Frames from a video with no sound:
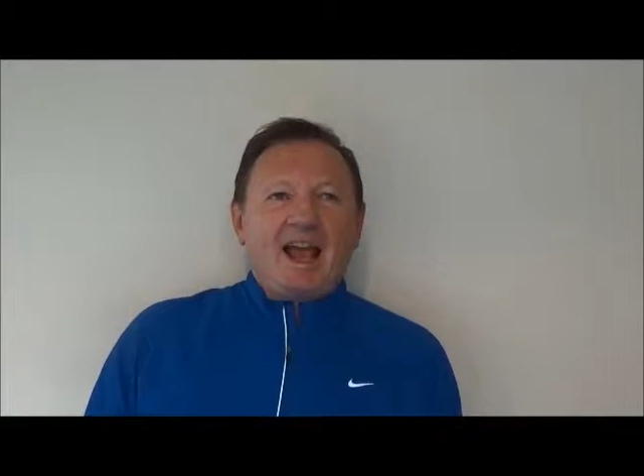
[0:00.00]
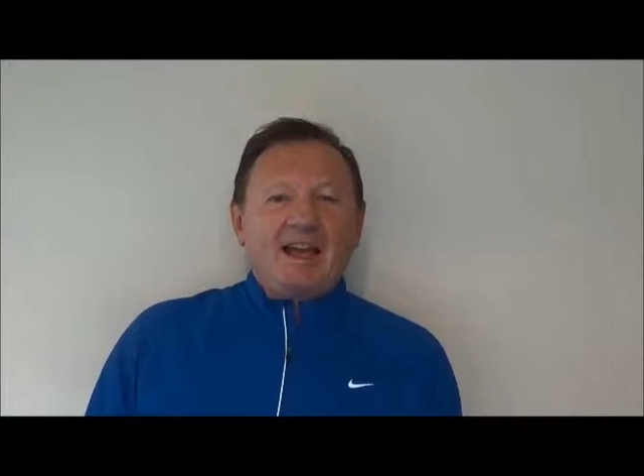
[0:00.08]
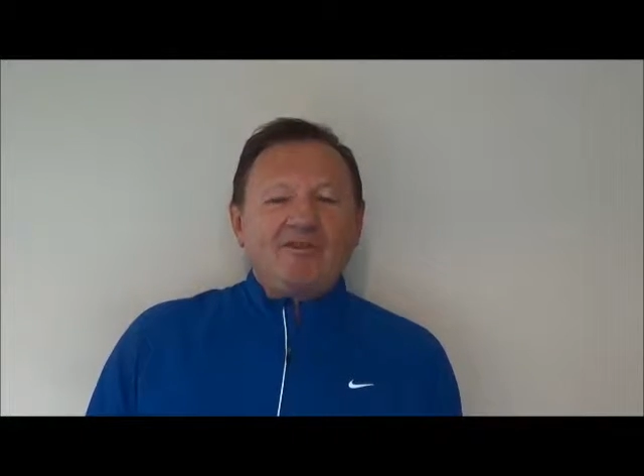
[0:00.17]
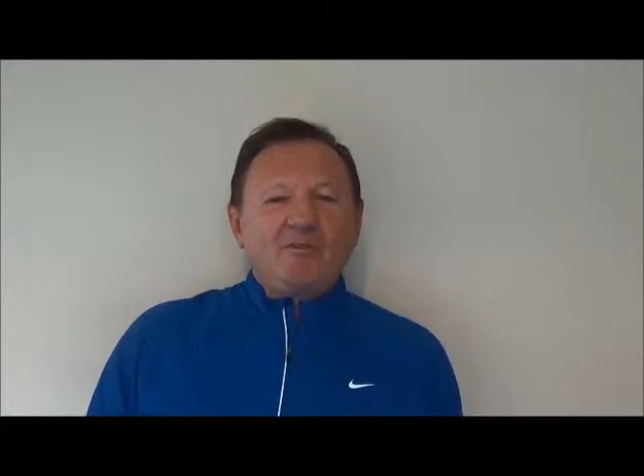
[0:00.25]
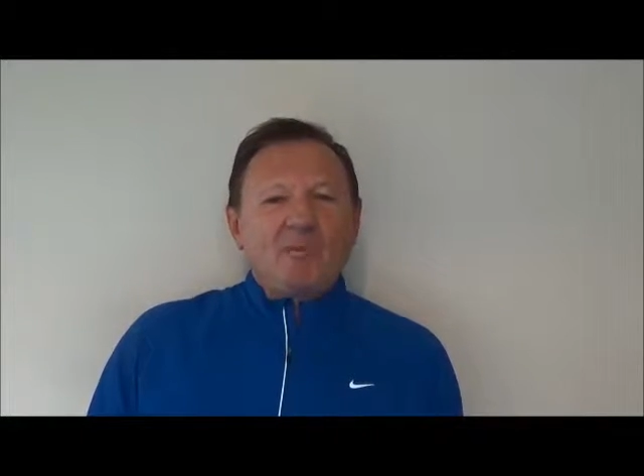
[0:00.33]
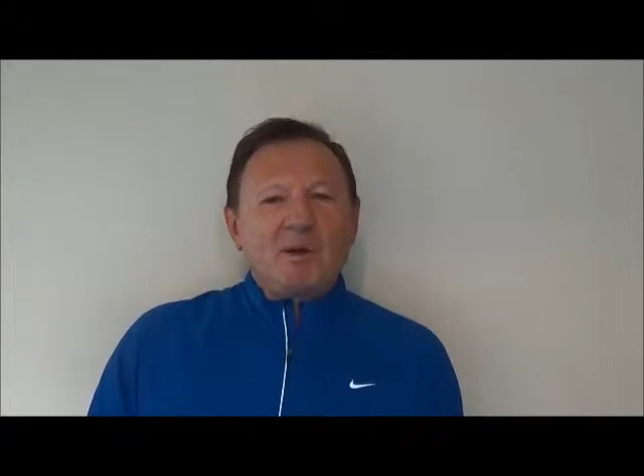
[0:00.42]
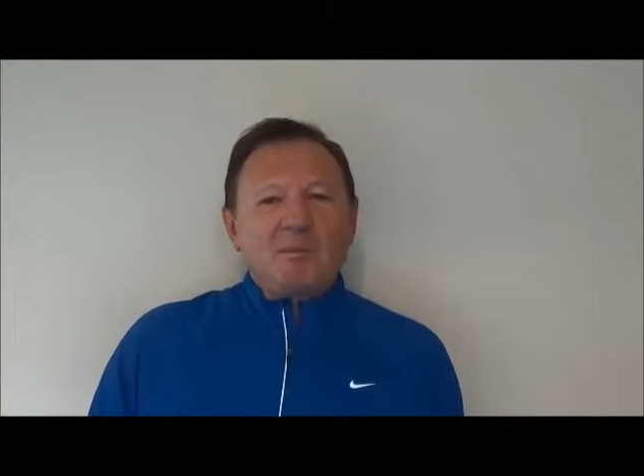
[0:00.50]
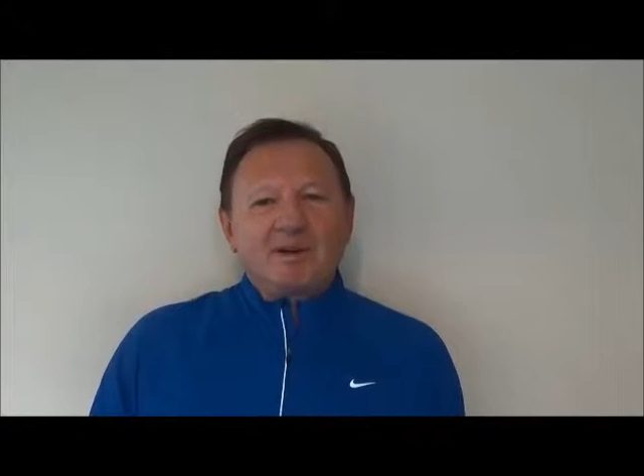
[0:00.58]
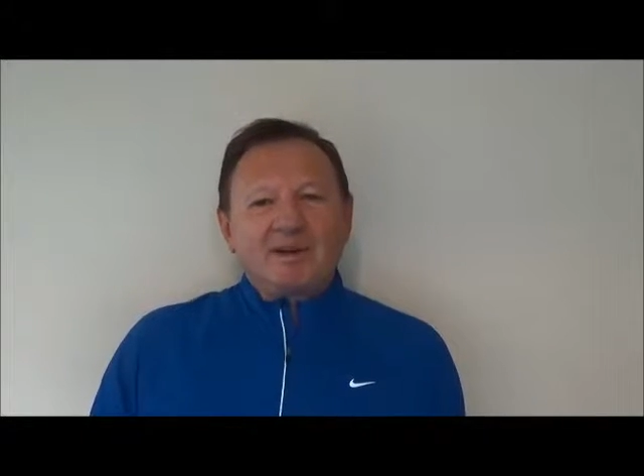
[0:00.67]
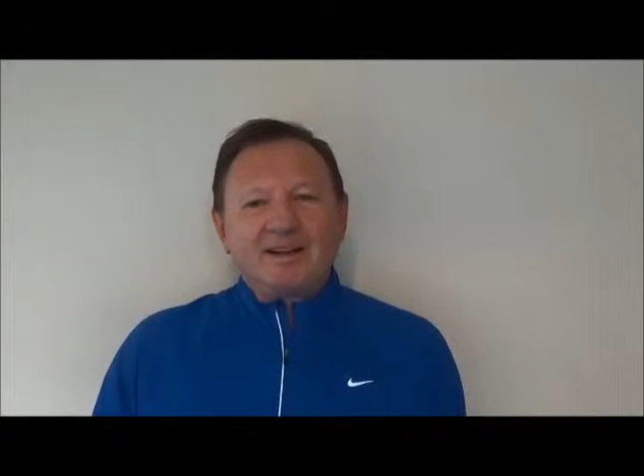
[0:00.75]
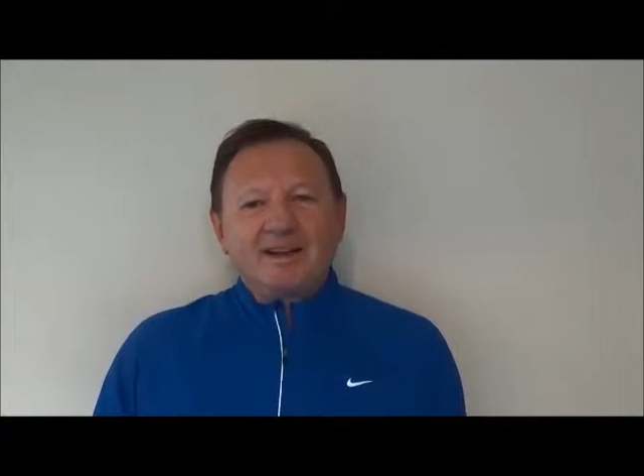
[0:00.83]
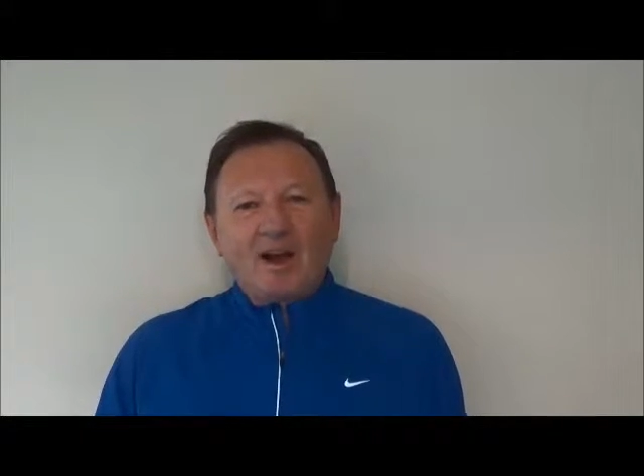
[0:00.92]
And if you
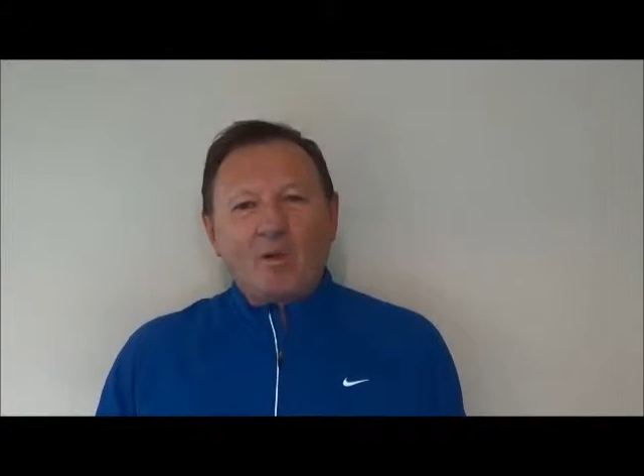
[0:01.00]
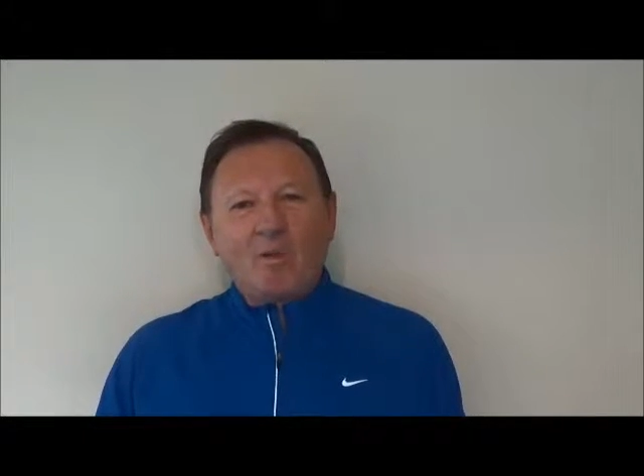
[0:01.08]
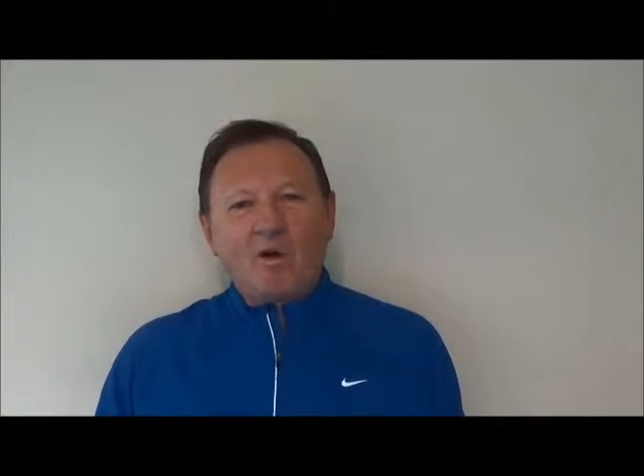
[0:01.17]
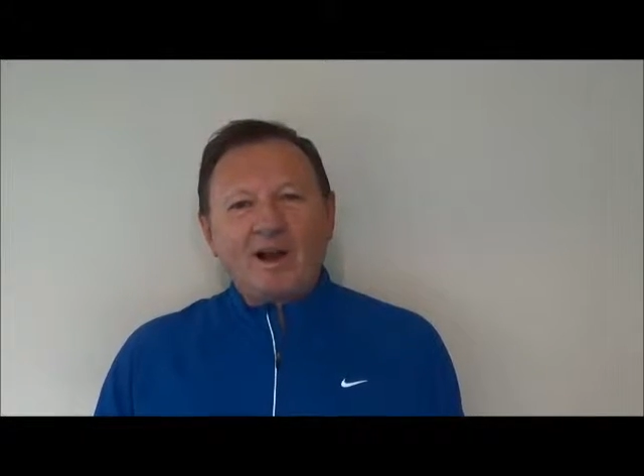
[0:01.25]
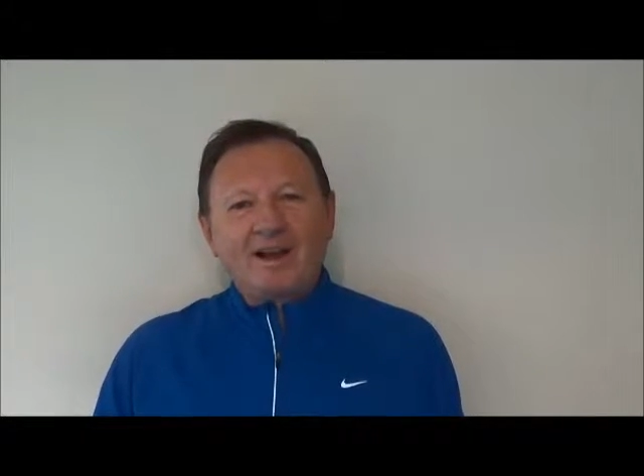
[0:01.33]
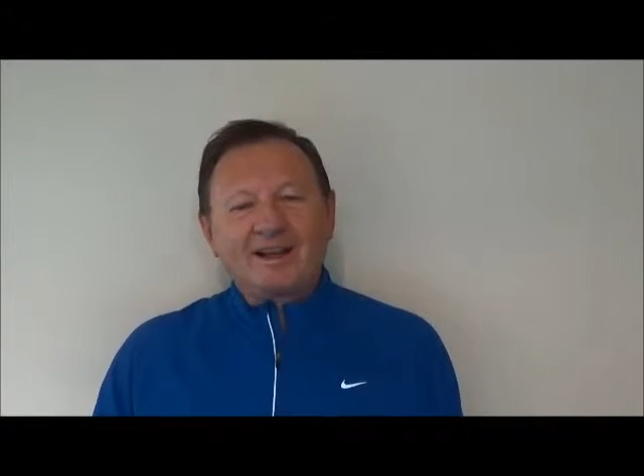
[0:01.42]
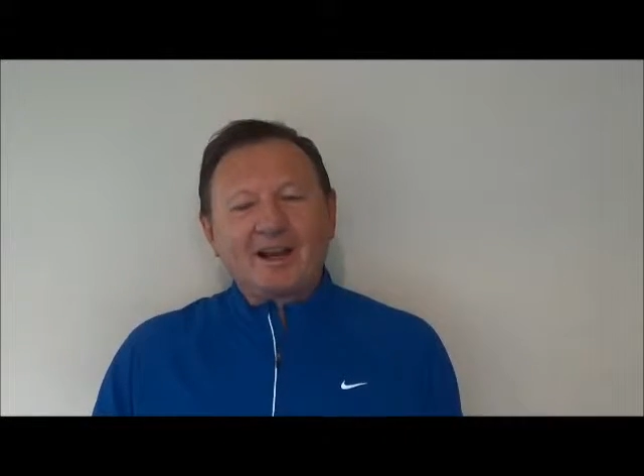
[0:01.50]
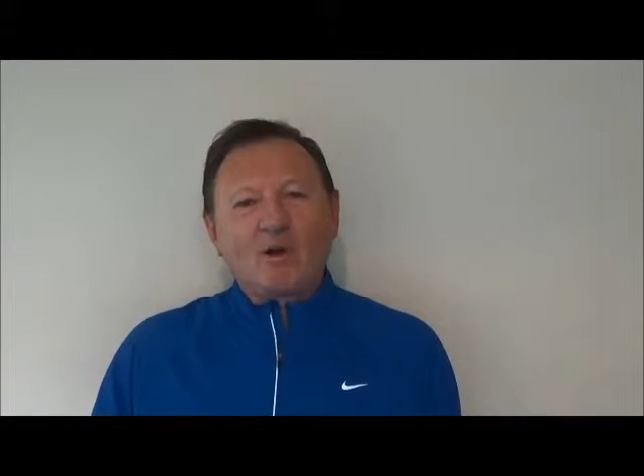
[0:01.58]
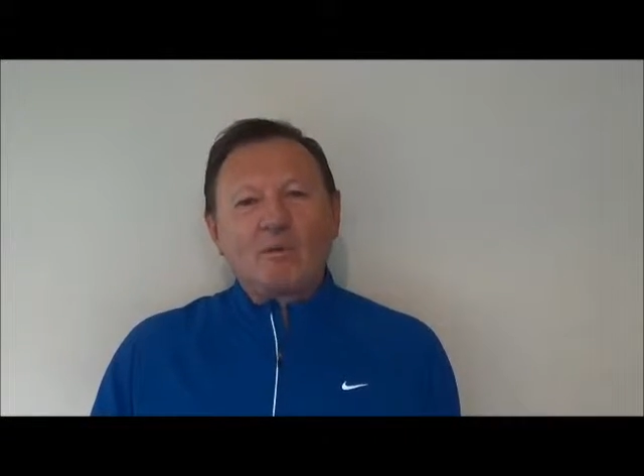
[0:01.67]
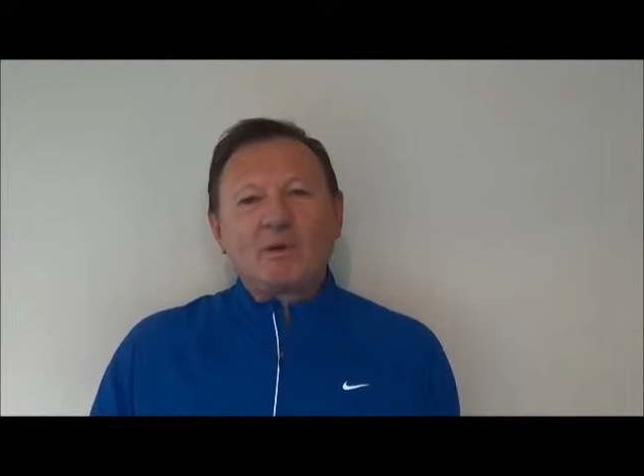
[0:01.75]
remember a while ago